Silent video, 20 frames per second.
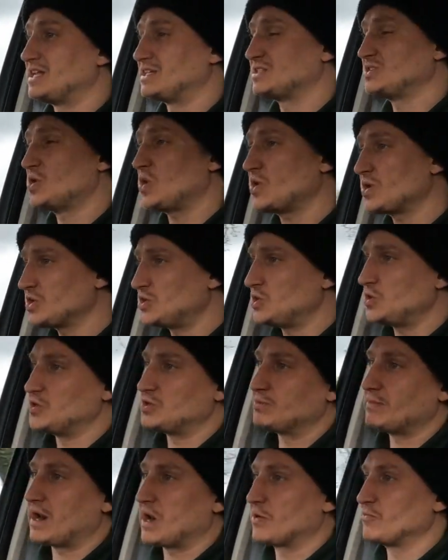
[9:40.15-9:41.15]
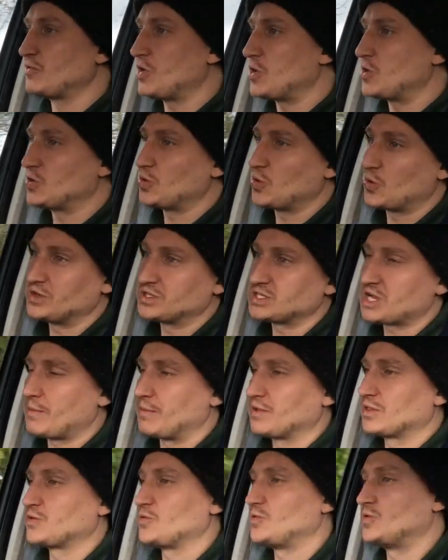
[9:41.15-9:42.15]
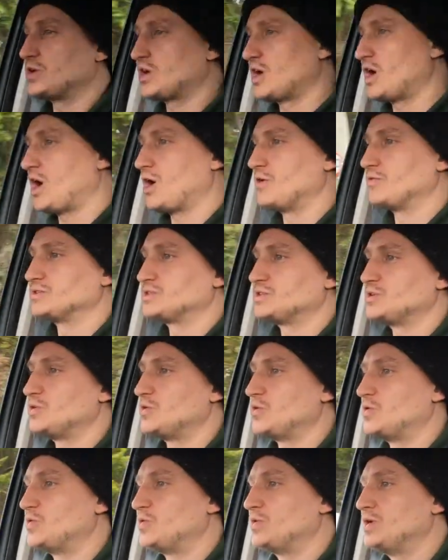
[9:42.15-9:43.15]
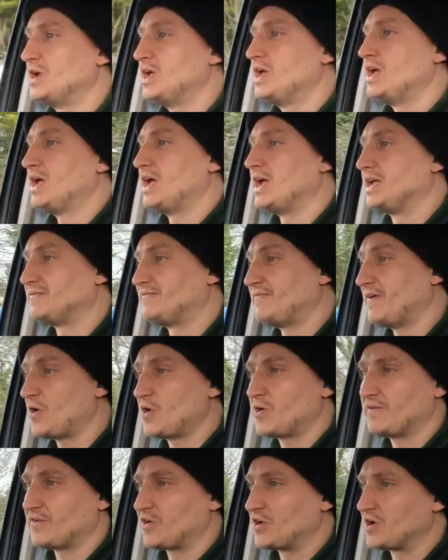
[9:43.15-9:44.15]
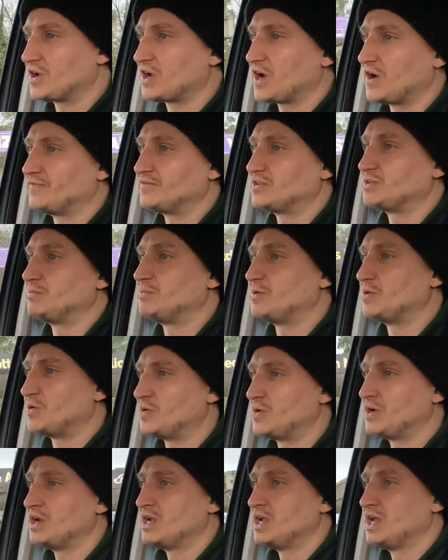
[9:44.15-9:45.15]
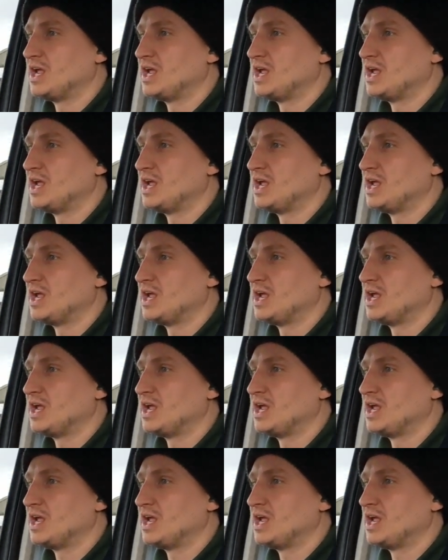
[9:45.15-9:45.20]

There's not a huge amount of road noise coming through the car at all. It's very very comfortable.